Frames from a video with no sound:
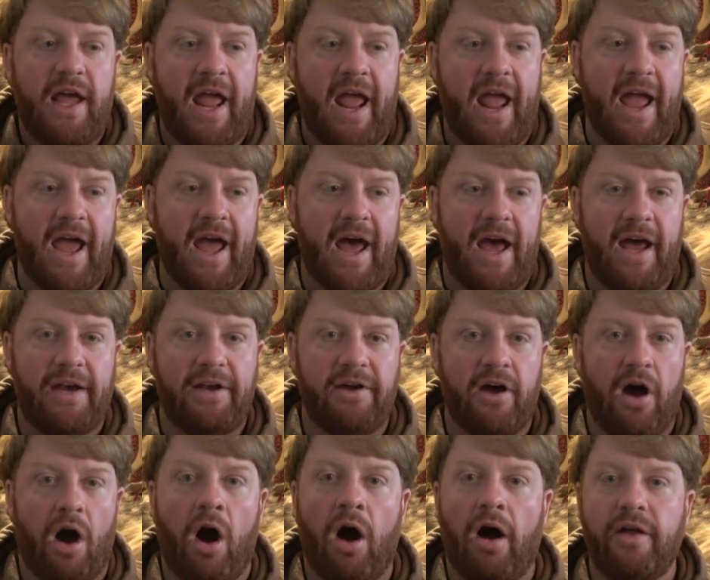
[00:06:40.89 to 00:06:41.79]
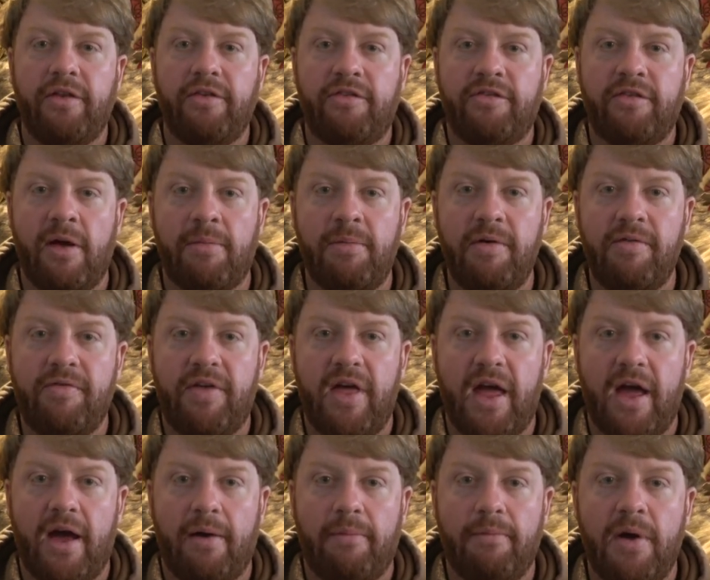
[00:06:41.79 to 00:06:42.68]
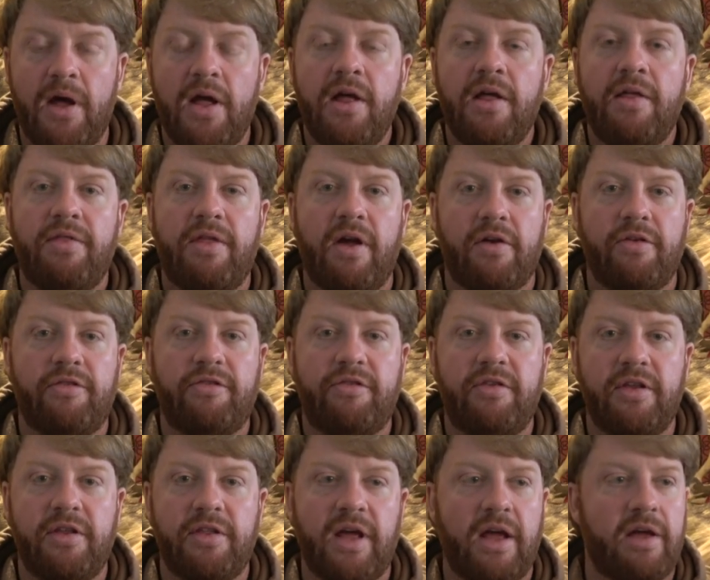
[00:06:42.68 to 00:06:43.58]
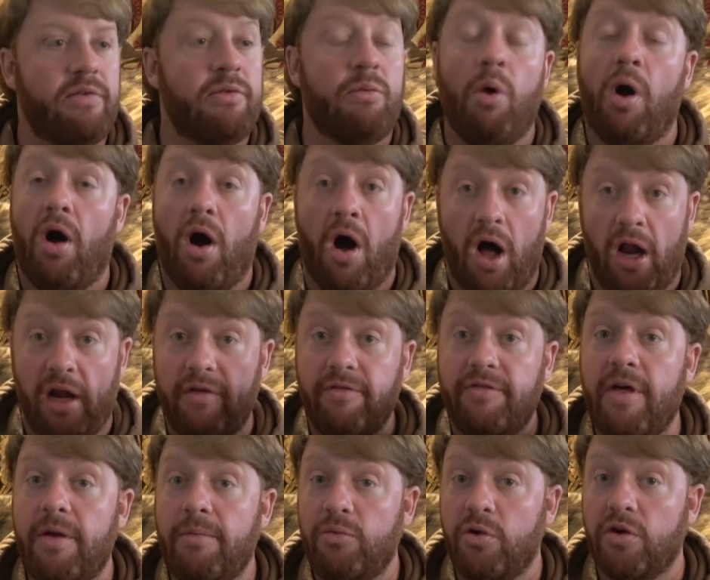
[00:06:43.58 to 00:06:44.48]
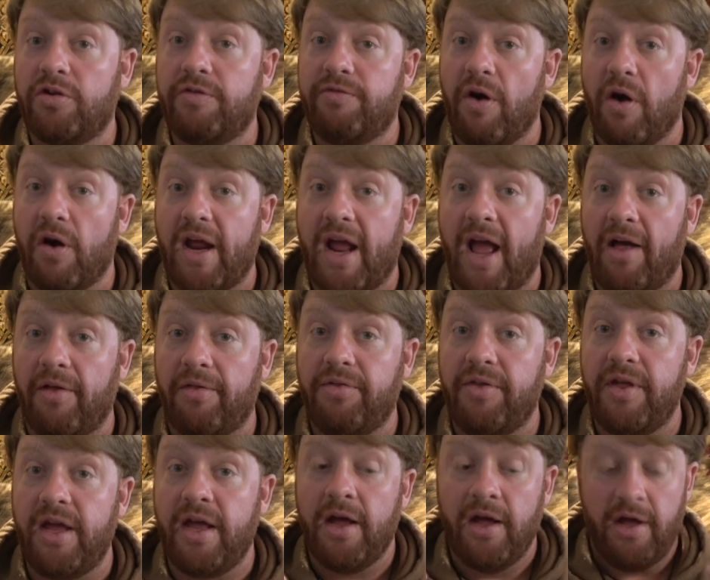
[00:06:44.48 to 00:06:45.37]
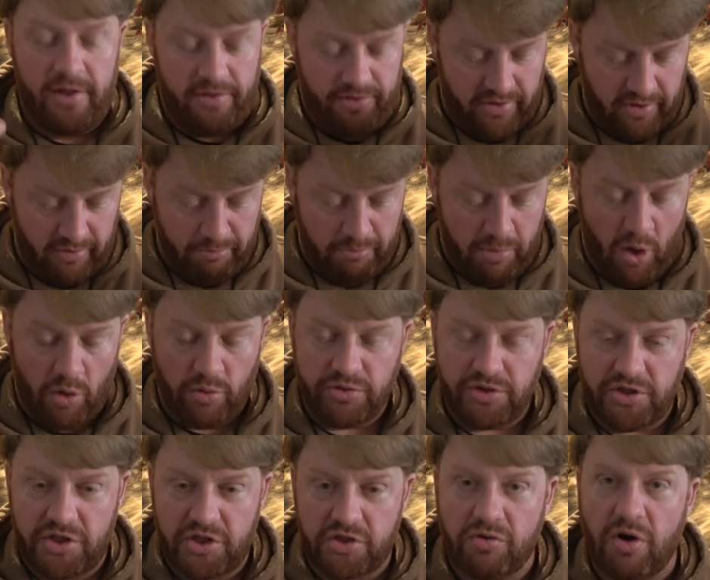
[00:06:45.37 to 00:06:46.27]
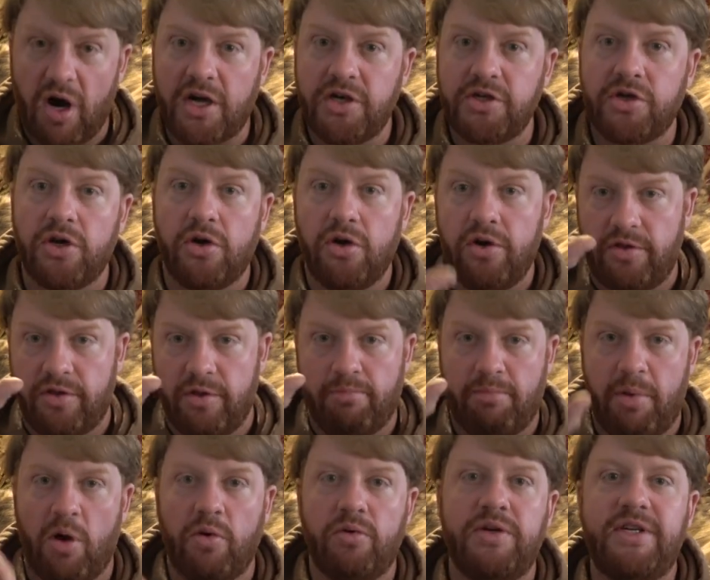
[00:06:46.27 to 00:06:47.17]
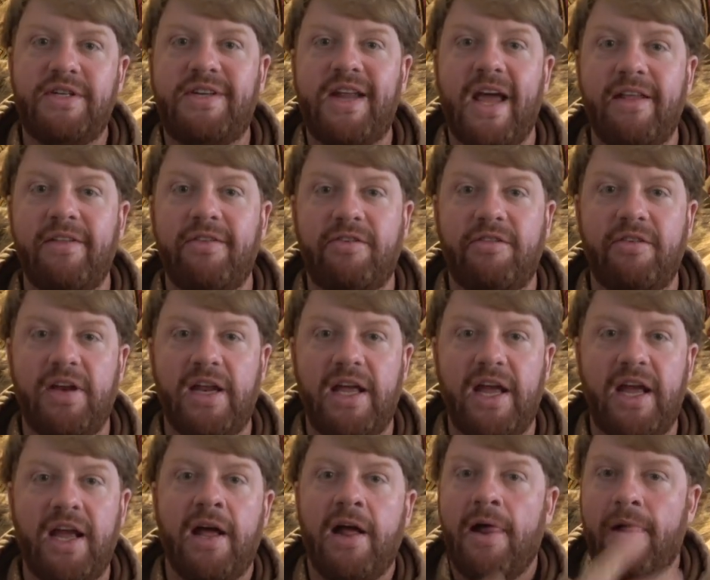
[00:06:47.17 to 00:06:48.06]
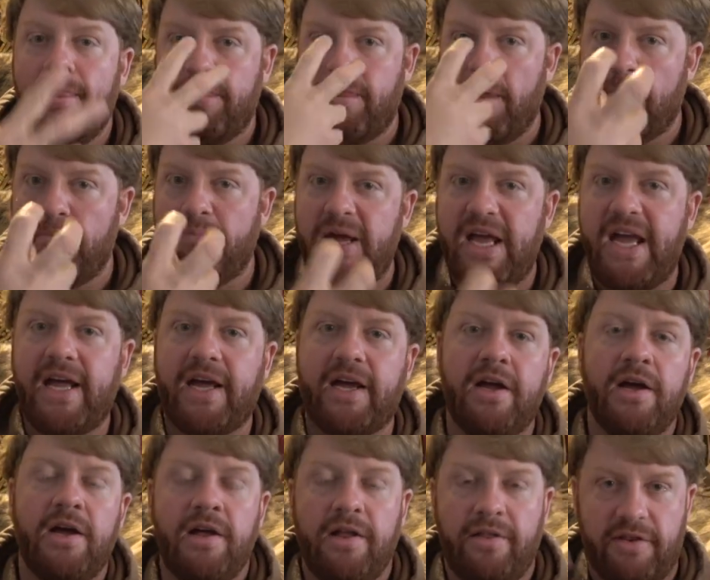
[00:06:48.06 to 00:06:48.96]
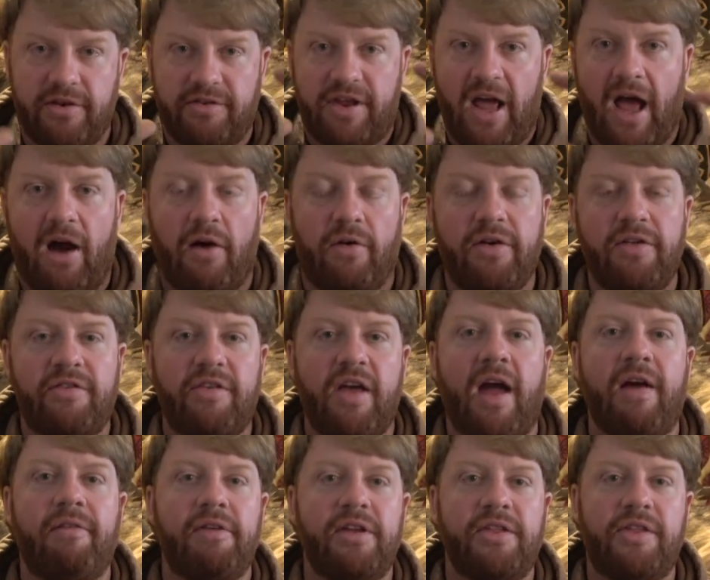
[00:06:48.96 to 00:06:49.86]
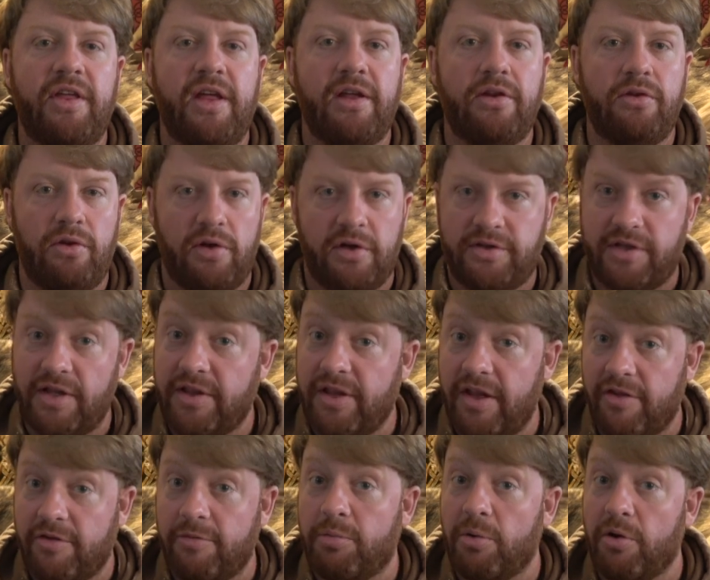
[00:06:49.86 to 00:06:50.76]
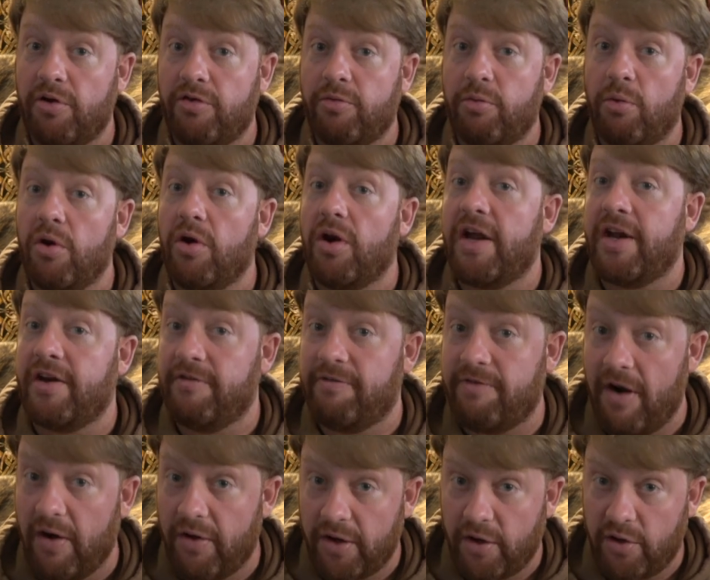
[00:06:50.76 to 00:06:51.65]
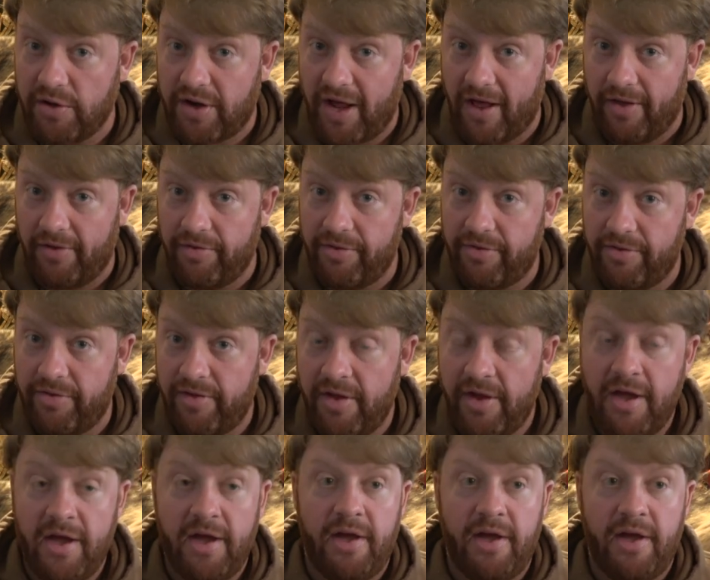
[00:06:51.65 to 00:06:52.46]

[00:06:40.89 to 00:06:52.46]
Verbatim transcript: And on some of them, there's they, well, all of them looked very healthy. The bone structure, the bone density, the beak, the talons, everything looked that these birds were in very good health.